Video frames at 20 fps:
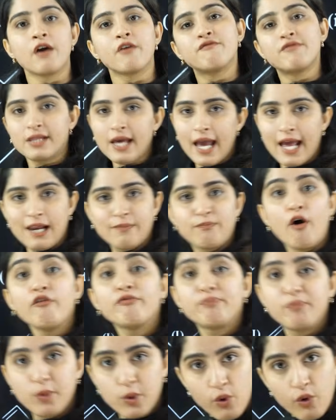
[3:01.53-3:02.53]
With the help
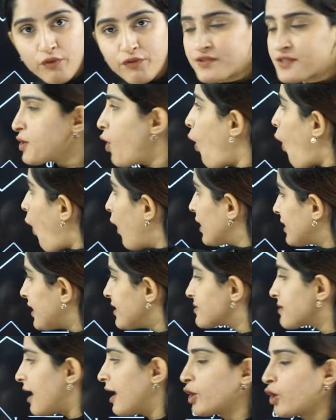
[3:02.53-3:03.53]
of proofs, all
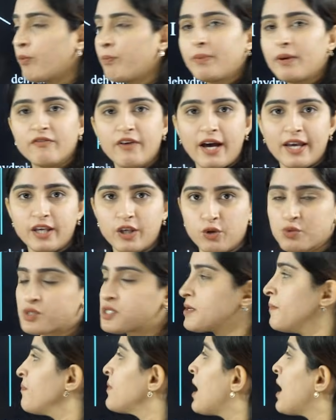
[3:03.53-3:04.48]
these are your P Y Qs.